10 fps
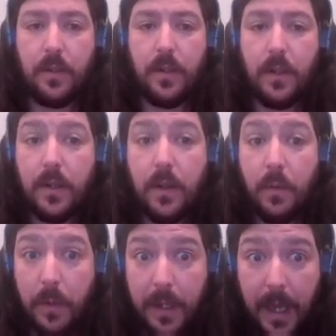With
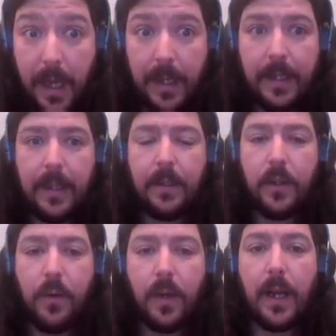that, you can
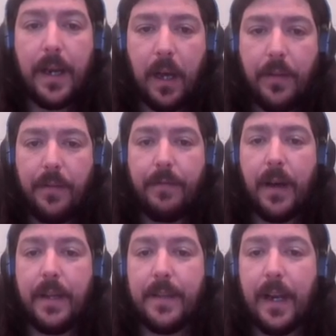now define the
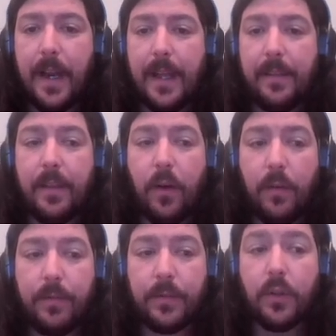length of
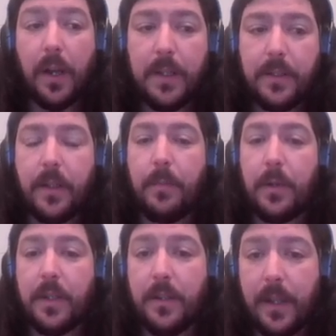solicited
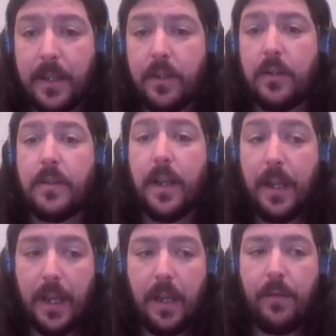presentations, if you
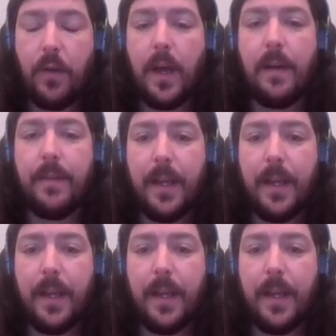have any.